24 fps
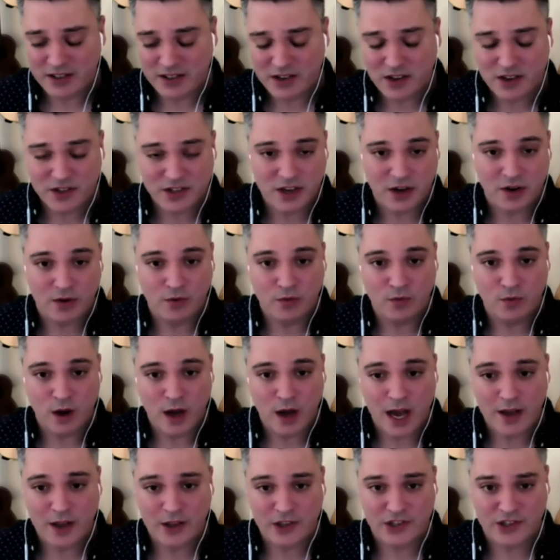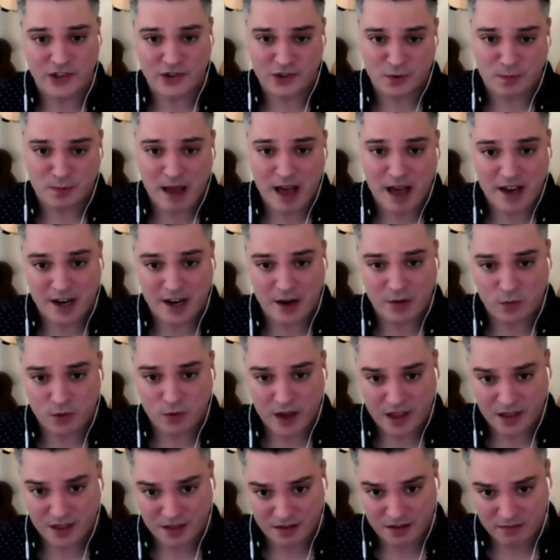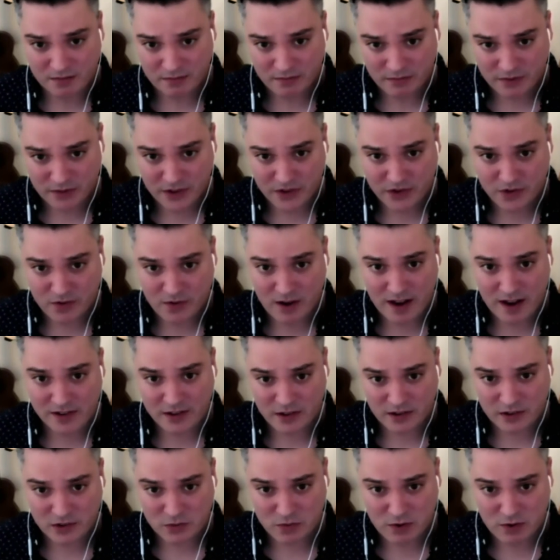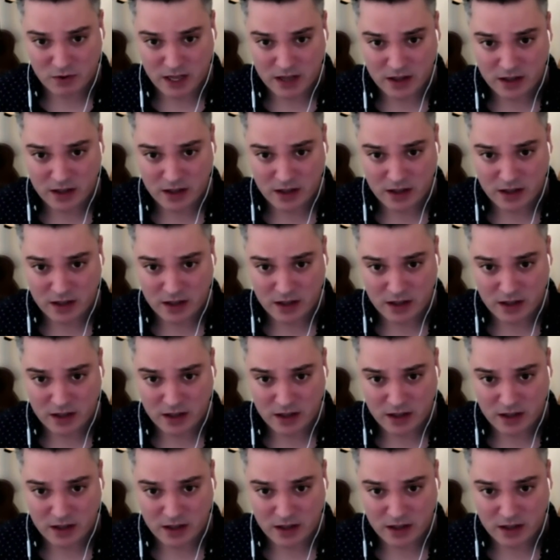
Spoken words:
It's also, I also spot it with the director as well.